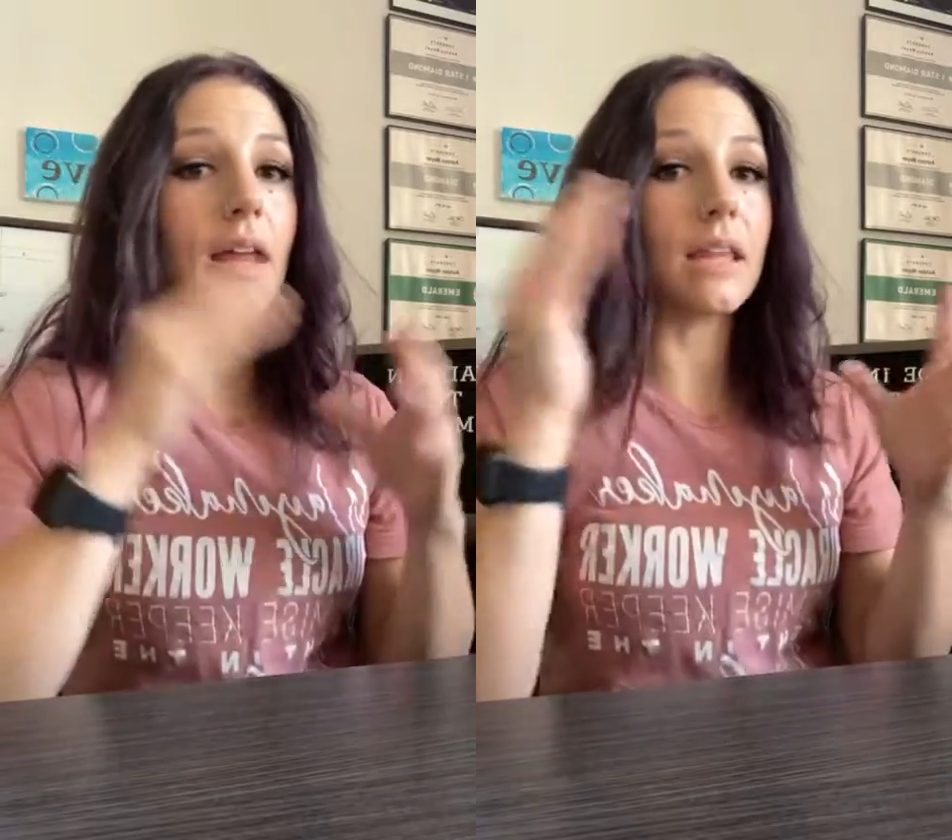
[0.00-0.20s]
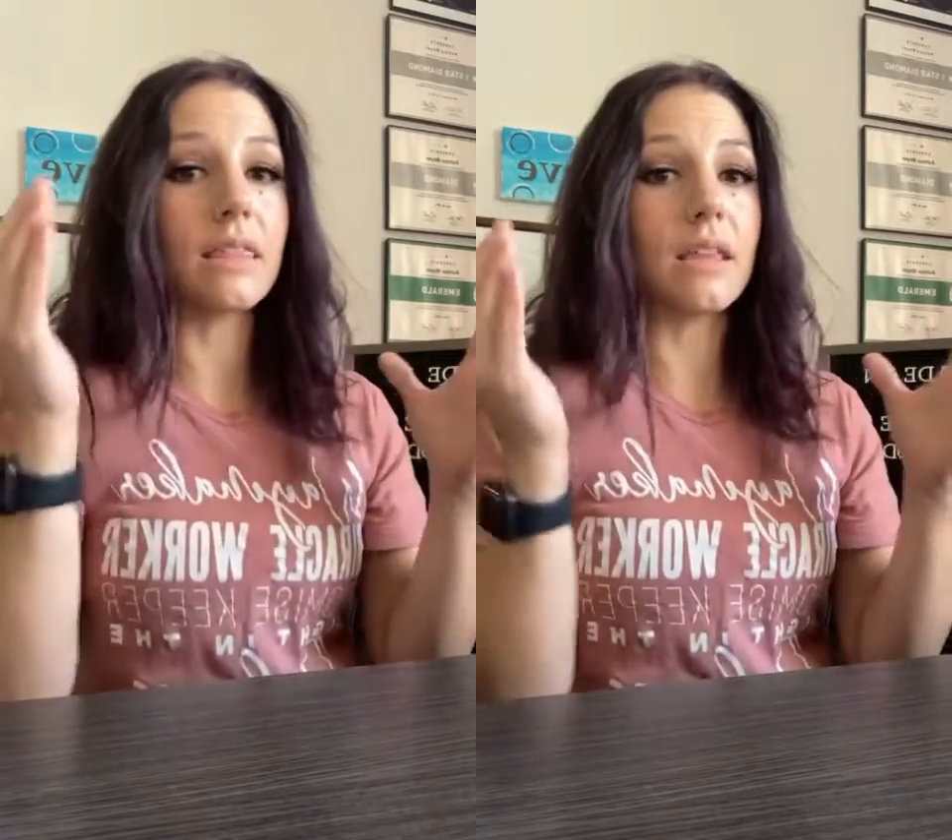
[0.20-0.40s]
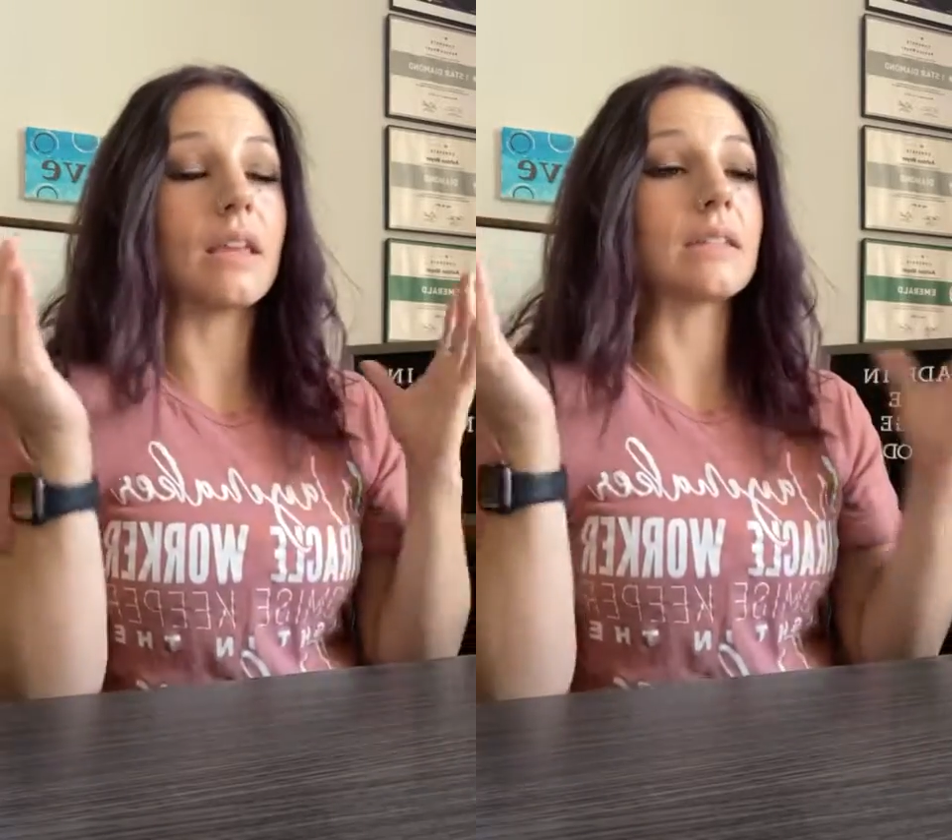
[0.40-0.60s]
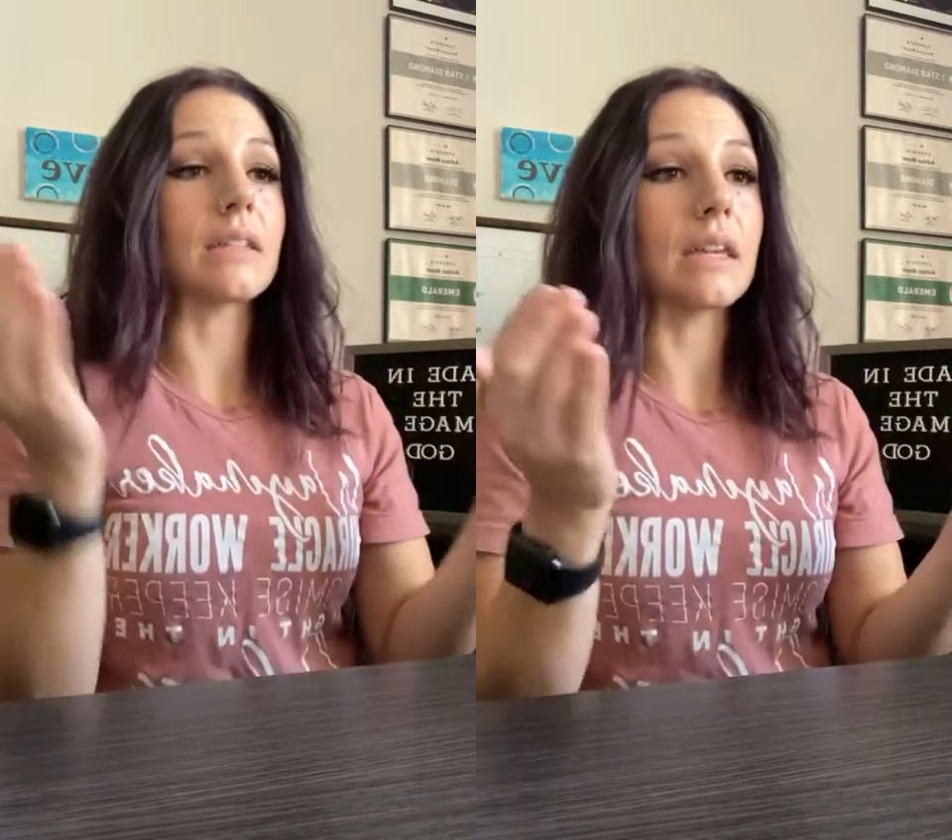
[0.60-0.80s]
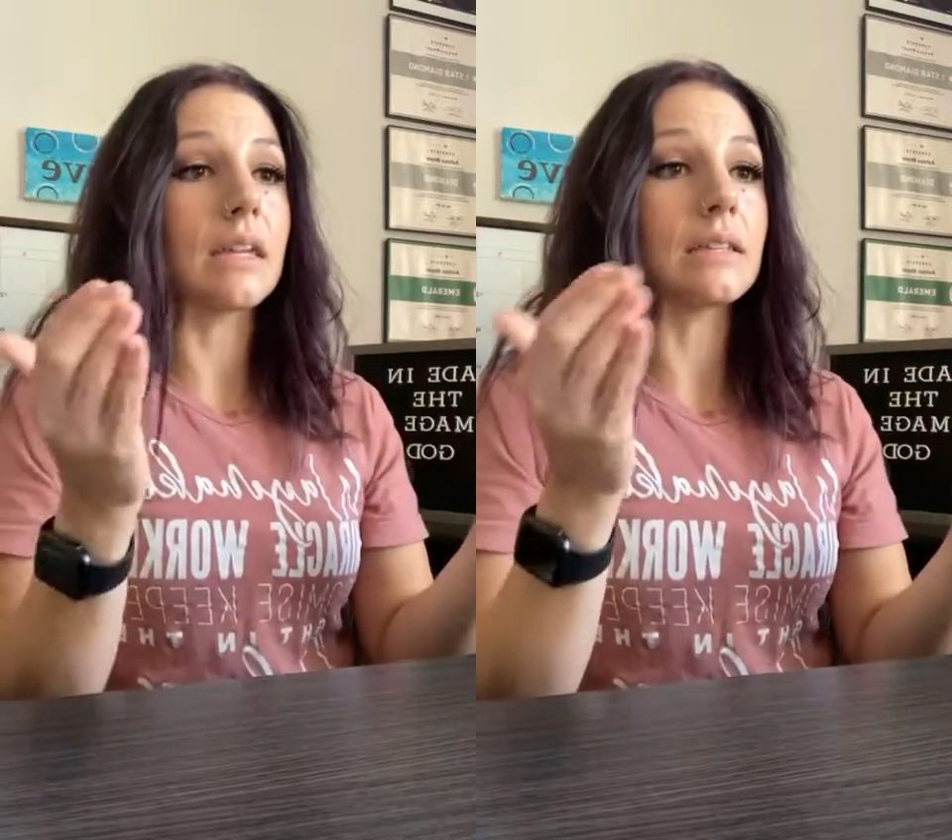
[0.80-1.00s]
anything that's
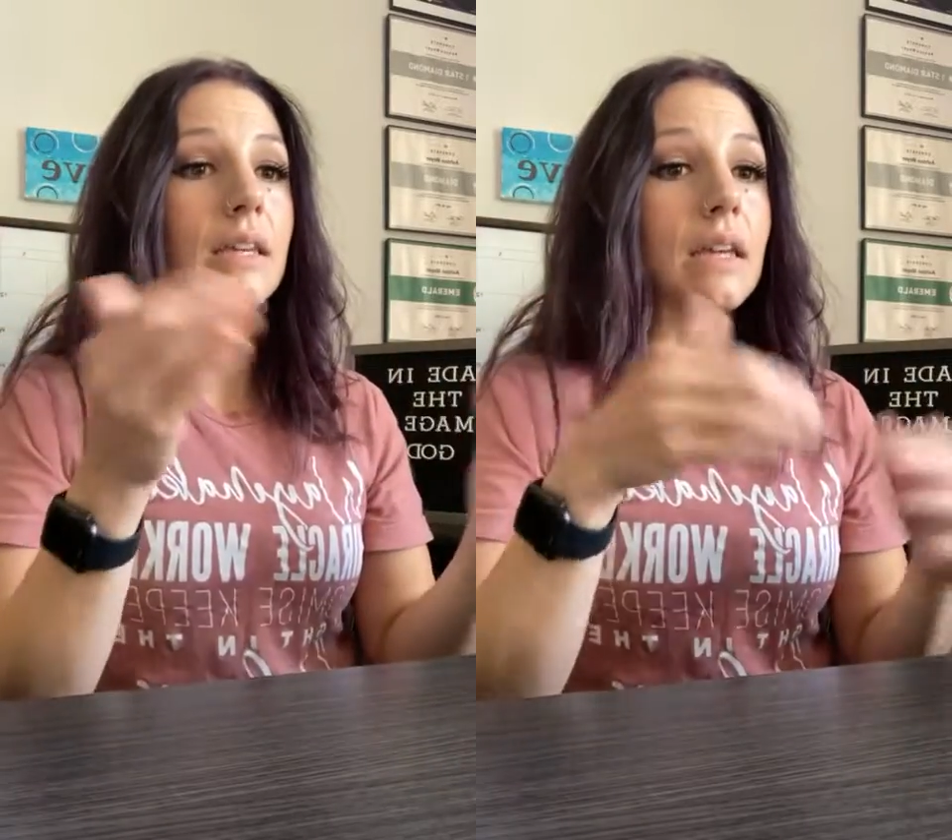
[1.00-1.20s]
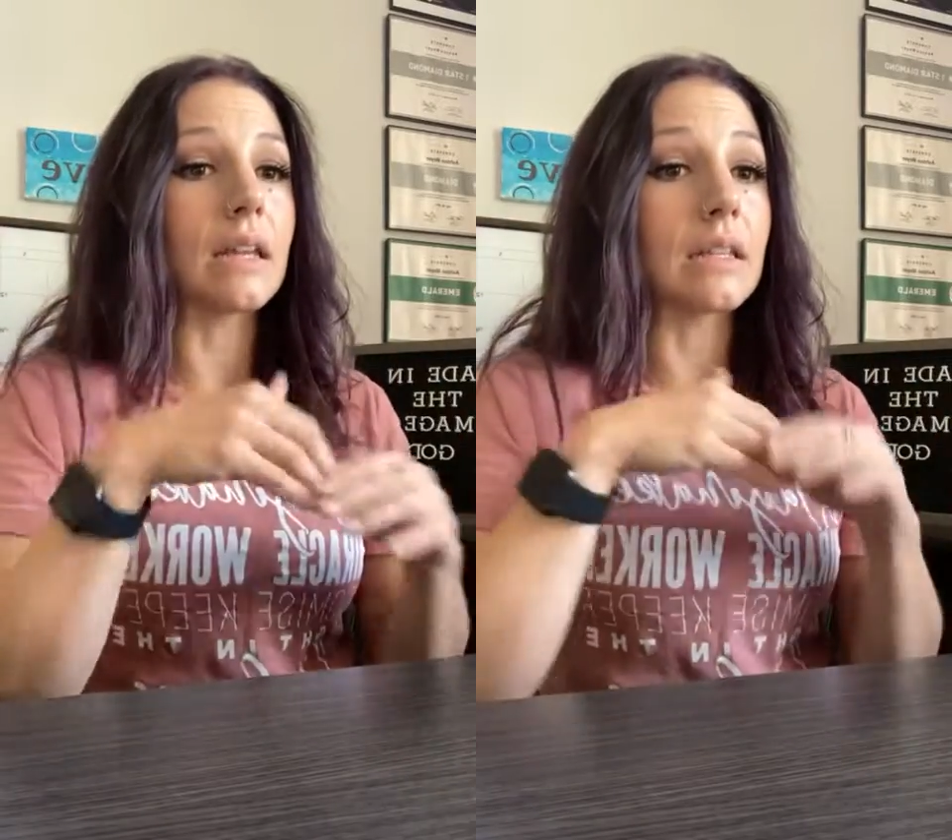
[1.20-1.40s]
easy.